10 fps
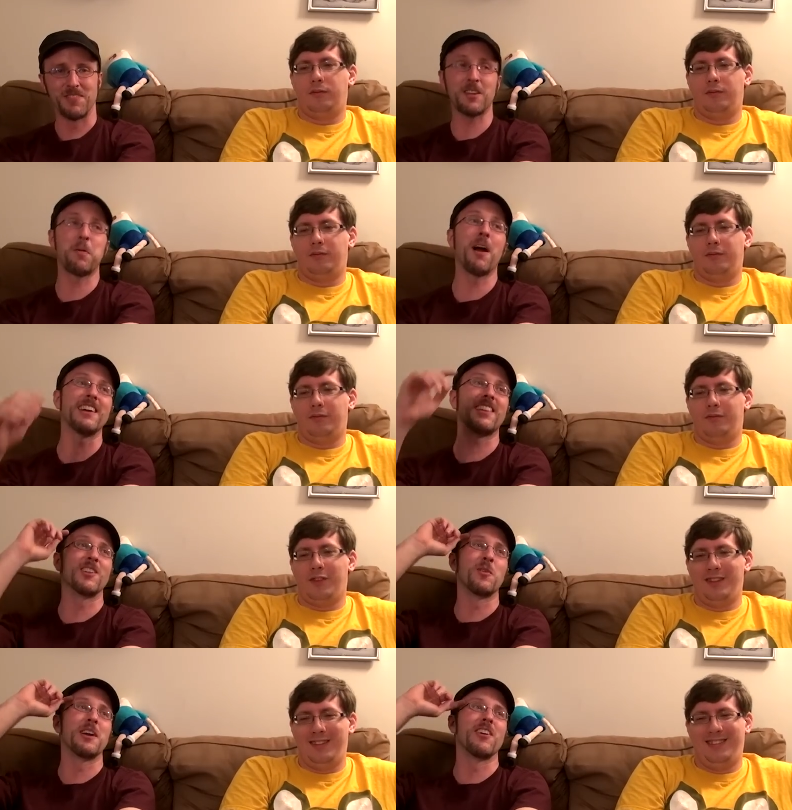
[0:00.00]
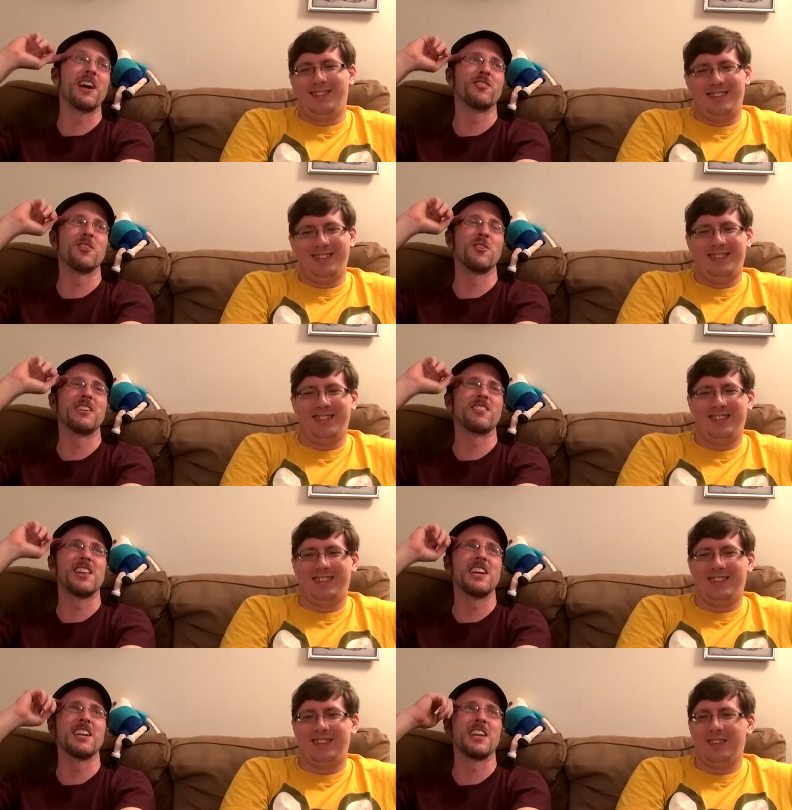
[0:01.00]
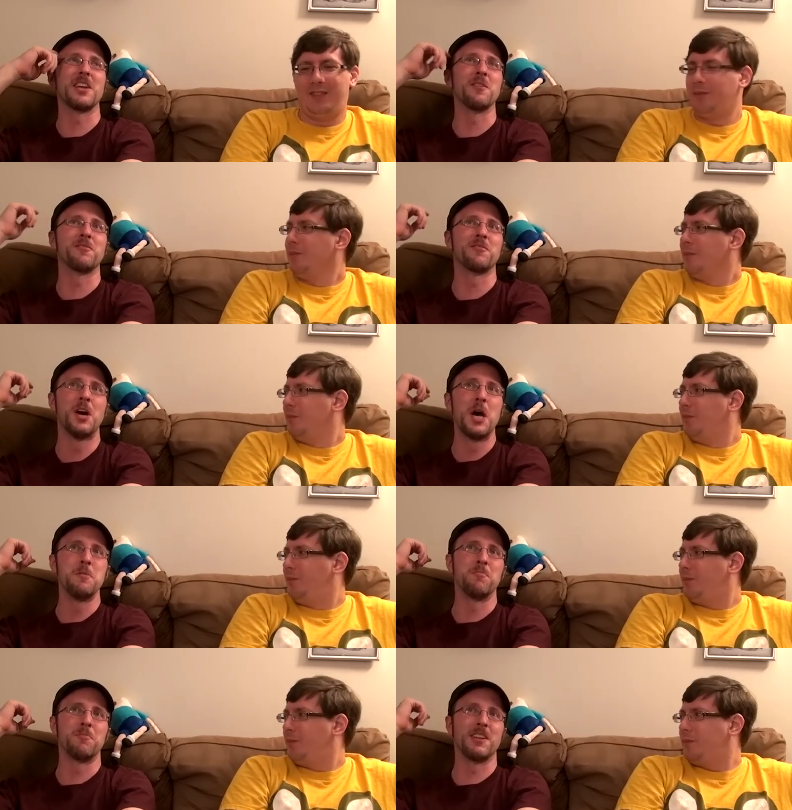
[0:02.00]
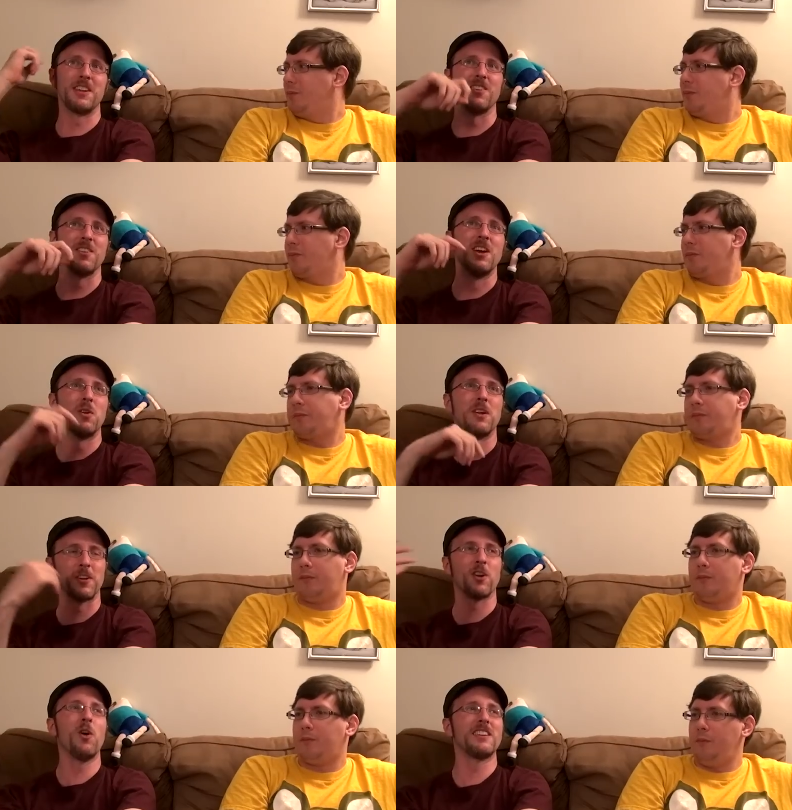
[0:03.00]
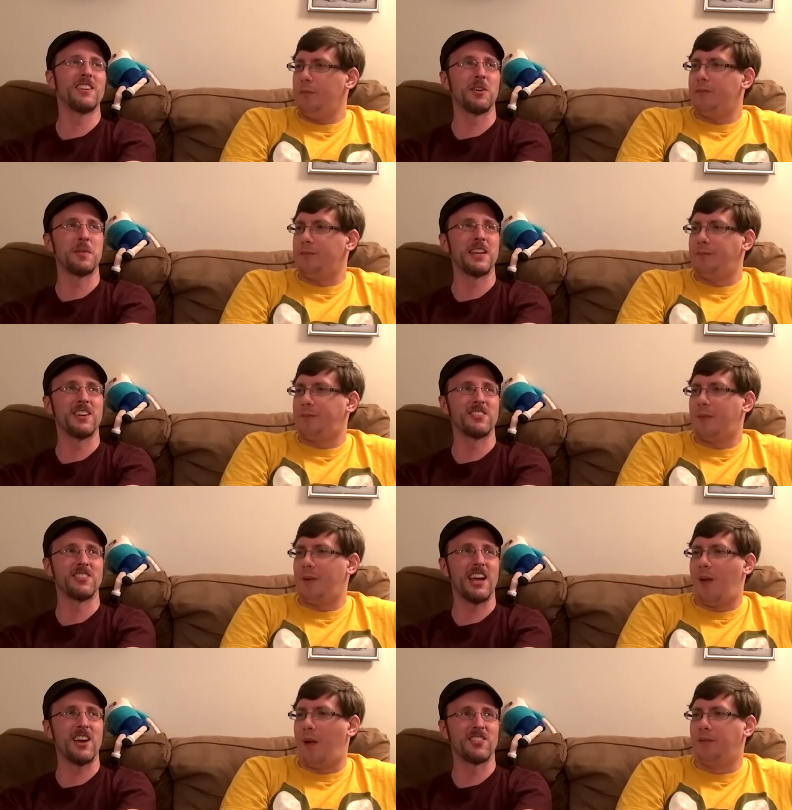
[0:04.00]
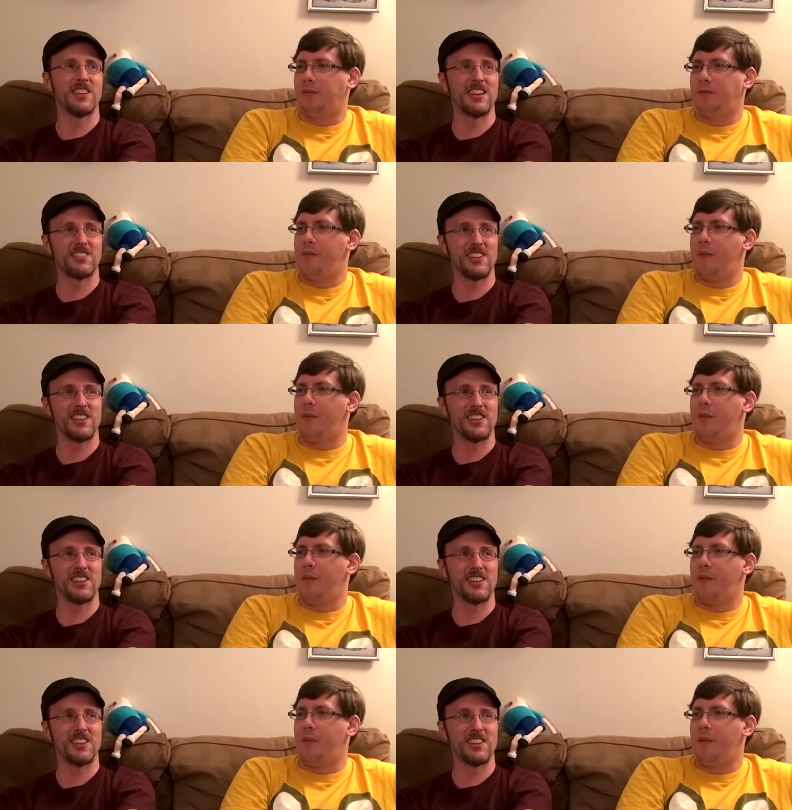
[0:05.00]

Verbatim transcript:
Speaker 1: that's probably the other way around too. It's like if if you're going to somebody else's house, then it's